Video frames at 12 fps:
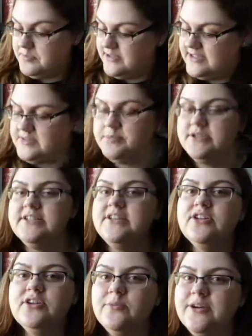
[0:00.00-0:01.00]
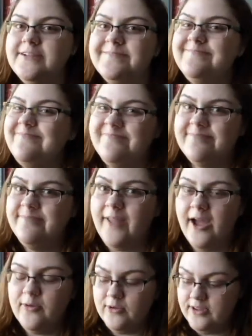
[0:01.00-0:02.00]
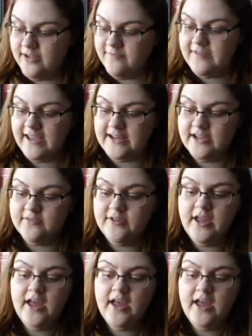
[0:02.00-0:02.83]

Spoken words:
but this particular one, not really a fan of,